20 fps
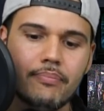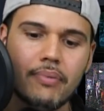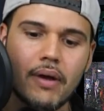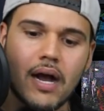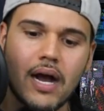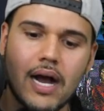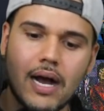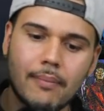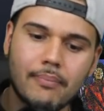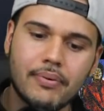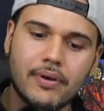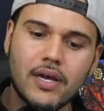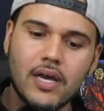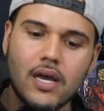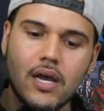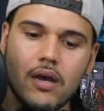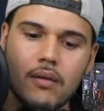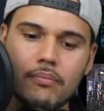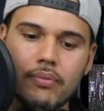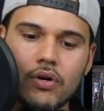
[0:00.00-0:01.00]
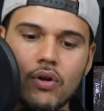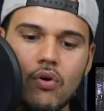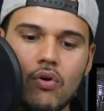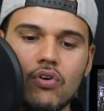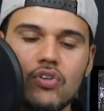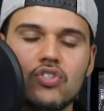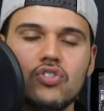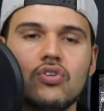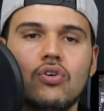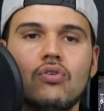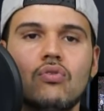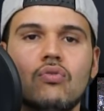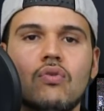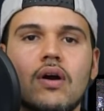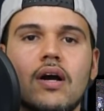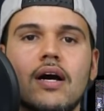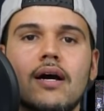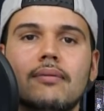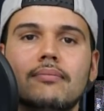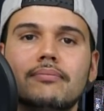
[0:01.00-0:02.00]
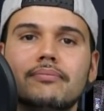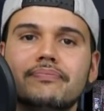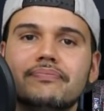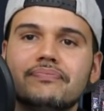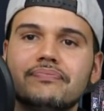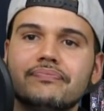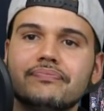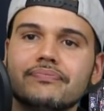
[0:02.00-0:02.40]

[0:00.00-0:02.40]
pop, but also